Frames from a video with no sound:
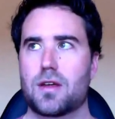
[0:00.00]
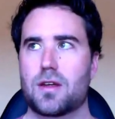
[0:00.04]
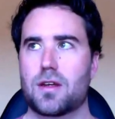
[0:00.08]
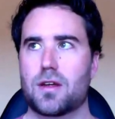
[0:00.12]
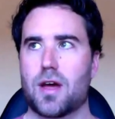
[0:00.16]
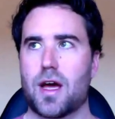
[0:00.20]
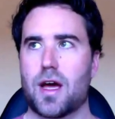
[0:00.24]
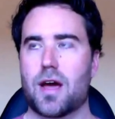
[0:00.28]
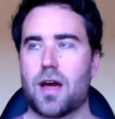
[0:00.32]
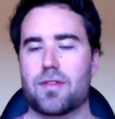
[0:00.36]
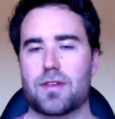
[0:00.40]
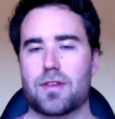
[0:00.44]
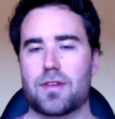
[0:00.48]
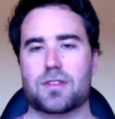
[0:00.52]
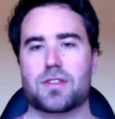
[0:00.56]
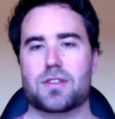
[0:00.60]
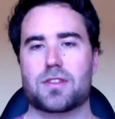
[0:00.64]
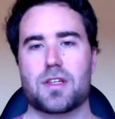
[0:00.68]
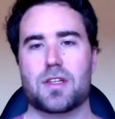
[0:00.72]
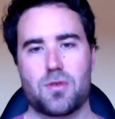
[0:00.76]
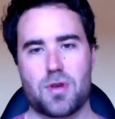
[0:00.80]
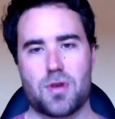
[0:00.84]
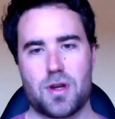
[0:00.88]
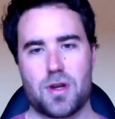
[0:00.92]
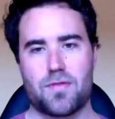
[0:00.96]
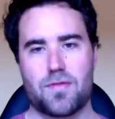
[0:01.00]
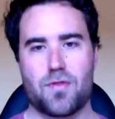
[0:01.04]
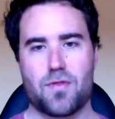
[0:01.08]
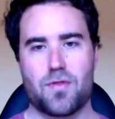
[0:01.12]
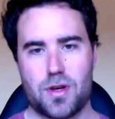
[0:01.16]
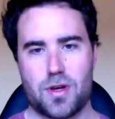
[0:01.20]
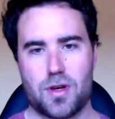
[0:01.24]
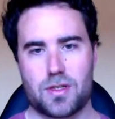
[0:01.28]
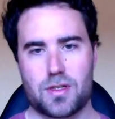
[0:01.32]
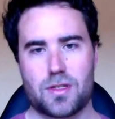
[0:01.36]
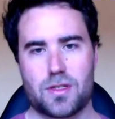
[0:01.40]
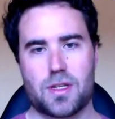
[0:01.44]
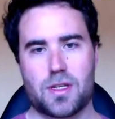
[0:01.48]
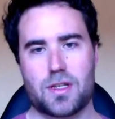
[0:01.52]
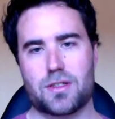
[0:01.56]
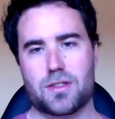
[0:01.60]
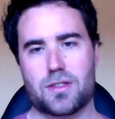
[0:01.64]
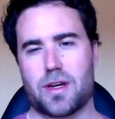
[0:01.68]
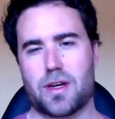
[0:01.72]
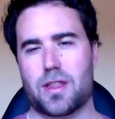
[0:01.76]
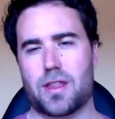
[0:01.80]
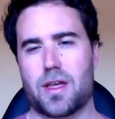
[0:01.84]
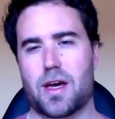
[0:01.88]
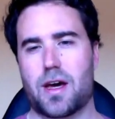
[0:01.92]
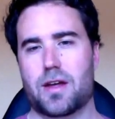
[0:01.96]
you know, having to send you an invoice and things
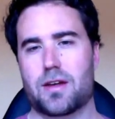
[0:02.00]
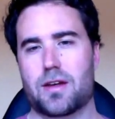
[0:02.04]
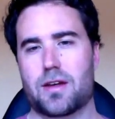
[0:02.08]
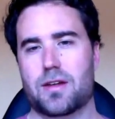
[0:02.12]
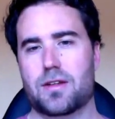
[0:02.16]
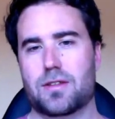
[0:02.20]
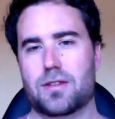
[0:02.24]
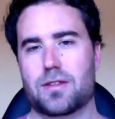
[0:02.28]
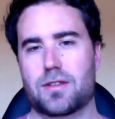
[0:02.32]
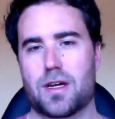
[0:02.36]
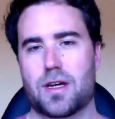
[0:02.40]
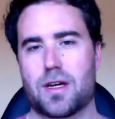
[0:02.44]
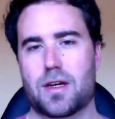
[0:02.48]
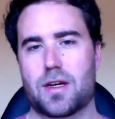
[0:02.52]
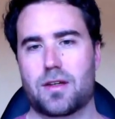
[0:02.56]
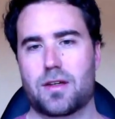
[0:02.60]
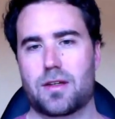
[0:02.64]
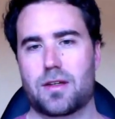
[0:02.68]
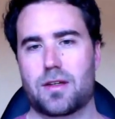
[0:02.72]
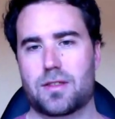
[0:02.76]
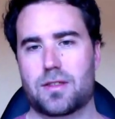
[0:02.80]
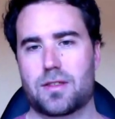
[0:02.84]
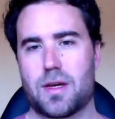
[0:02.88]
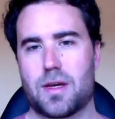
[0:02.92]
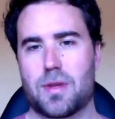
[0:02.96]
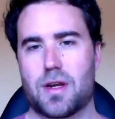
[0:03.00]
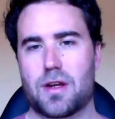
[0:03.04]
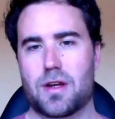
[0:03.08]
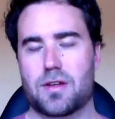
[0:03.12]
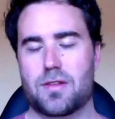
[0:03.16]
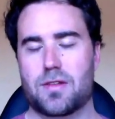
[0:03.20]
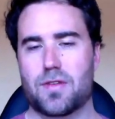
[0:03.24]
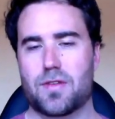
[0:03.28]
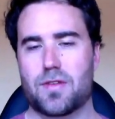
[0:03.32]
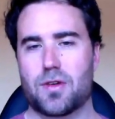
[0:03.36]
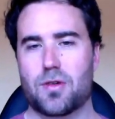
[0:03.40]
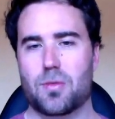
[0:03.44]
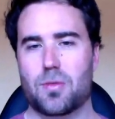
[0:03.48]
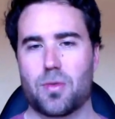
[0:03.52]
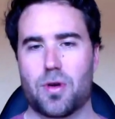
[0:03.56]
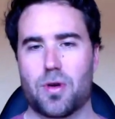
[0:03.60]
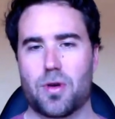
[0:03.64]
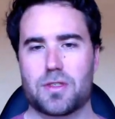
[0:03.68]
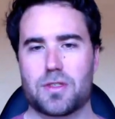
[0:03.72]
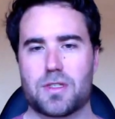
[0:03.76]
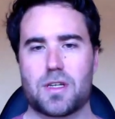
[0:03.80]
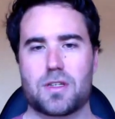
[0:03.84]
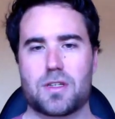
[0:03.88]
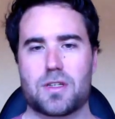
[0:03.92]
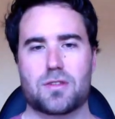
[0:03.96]
like that? Has that been a difficult
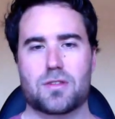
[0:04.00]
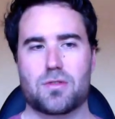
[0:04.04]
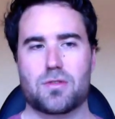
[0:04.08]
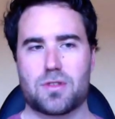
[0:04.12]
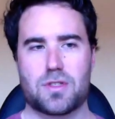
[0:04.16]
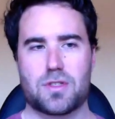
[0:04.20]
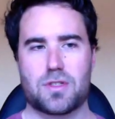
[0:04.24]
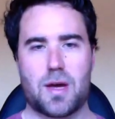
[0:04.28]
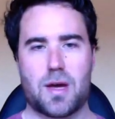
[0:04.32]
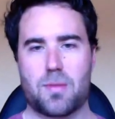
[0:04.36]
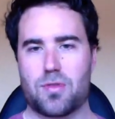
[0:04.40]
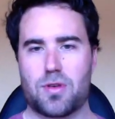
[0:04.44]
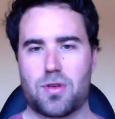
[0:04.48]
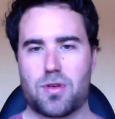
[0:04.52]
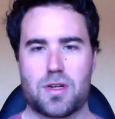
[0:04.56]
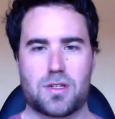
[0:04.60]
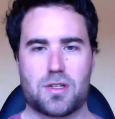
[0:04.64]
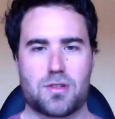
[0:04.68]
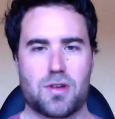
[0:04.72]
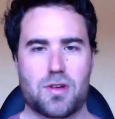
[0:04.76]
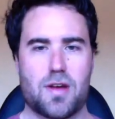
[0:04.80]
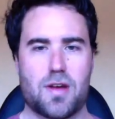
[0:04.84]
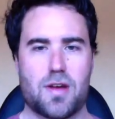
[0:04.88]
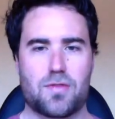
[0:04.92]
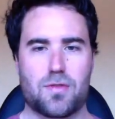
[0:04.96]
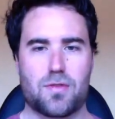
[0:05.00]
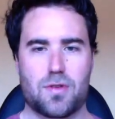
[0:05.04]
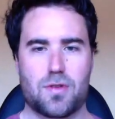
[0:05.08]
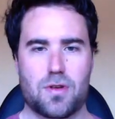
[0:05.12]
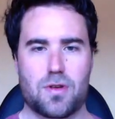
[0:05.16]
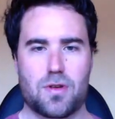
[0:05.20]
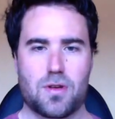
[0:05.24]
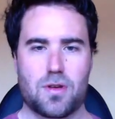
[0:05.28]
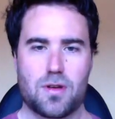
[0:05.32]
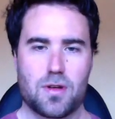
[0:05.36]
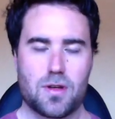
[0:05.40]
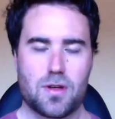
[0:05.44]
process, or is that pretty straightforward?